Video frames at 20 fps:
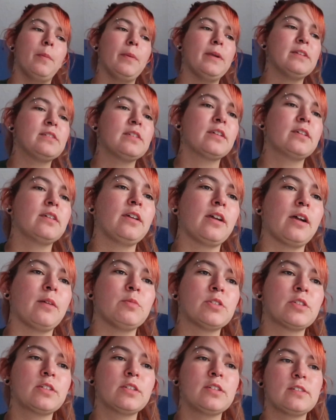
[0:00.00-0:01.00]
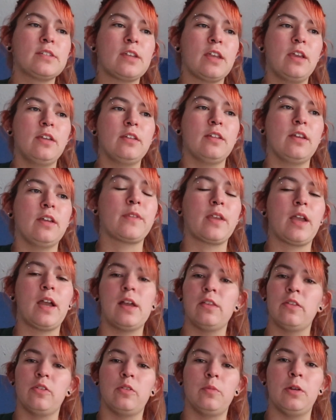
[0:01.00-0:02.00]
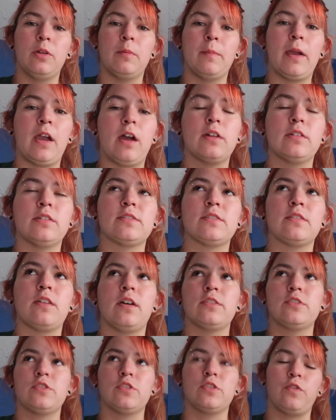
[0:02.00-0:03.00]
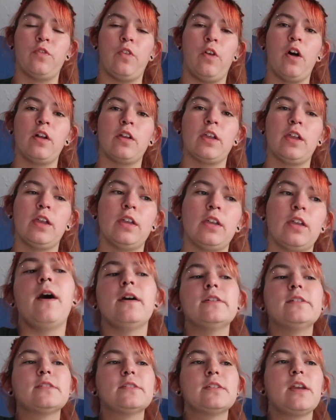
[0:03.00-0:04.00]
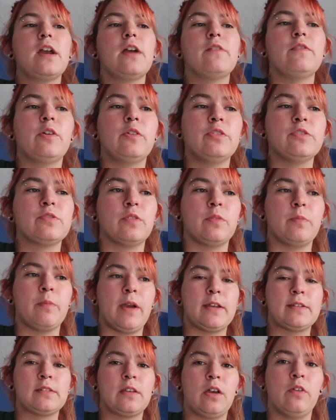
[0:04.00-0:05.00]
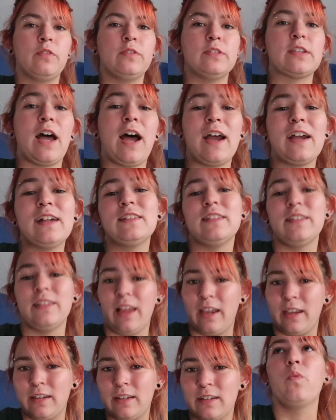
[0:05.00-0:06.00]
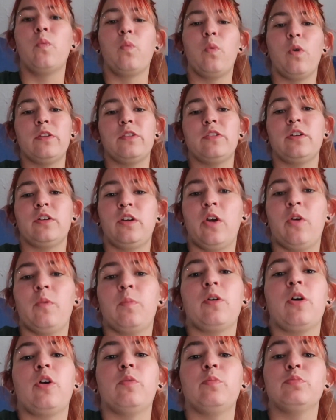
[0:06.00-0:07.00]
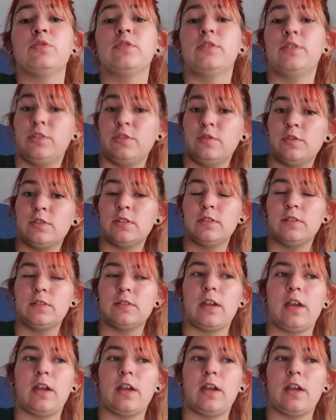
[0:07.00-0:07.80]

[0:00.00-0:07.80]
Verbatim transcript: Basically, I'm just going to say like a little bit of my honest thoughts just vlogging. Honestly, I've noticed with myself is I like what the GoPro produces.